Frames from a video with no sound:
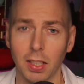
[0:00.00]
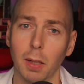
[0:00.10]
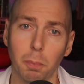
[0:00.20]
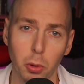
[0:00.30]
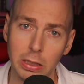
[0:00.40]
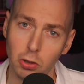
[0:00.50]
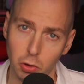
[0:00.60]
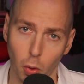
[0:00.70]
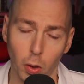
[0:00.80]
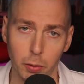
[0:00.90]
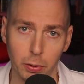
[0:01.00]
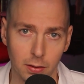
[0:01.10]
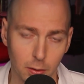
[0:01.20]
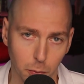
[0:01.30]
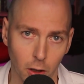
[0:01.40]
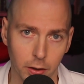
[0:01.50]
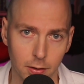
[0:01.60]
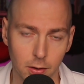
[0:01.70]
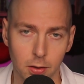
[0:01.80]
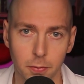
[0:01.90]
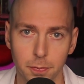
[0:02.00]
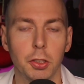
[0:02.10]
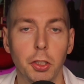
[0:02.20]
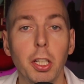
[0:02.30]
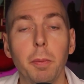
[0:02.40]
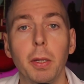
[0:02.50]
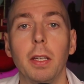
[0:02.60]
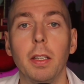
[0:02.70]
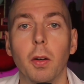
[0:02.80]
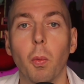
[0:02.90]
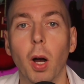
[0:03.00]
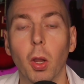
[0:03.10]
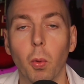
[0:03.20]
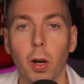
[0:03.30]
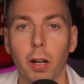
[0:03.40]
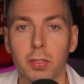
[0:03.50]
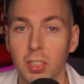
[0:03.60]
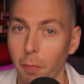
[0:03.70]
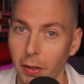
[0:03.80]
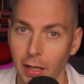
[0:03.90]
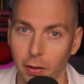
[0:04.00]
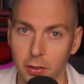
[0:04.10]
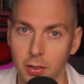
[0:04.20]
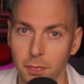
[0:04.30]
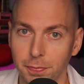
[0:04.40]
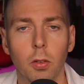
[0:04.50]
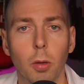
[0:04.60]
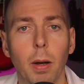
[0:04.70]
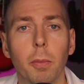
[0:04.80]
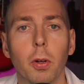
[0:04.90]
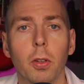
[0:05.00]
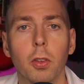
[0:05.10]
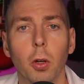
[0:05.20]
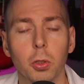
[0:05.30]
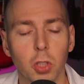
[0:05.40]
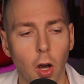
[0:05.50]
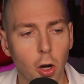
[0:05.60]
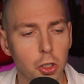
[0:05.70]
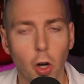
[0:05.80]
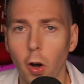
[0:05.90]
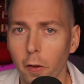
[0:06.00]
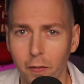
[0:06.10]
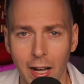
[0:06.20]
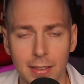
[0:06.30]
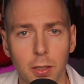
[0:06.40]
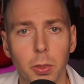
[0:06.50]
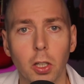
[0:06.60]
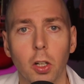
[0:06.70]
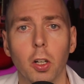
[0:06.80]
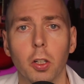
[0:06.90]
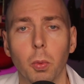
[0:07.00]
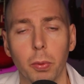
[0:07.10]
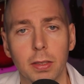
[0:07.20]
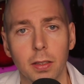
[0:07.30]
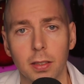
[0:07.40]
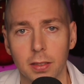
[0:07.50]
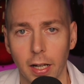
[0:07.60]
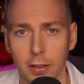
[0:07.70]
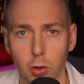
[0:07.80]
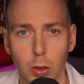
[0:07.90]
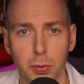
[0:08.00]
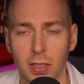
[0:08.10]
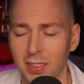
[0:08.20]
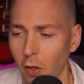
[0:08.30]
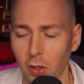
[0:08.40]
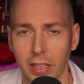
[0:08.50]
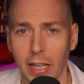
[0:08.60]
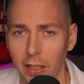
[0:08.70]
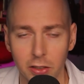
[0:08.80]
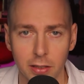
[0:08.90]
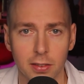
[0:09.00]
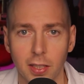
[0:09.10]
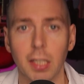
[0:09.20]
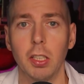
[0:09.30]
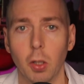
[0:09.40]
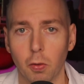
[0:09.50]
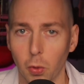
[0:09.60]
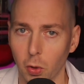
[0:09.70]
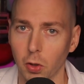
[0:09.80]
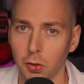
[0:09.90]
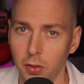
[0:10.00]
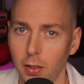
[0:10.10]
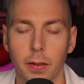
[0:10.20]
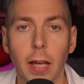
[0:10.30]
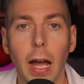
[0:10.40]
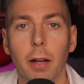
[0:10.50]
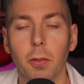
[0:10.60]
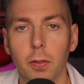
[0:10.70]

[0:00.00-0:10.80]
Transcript: complete story with these plugins. You need to be well aware of something else. Remember those harsh artifacts that we heard when we did the Sine sweeps that sounded like aliens taking over the world? That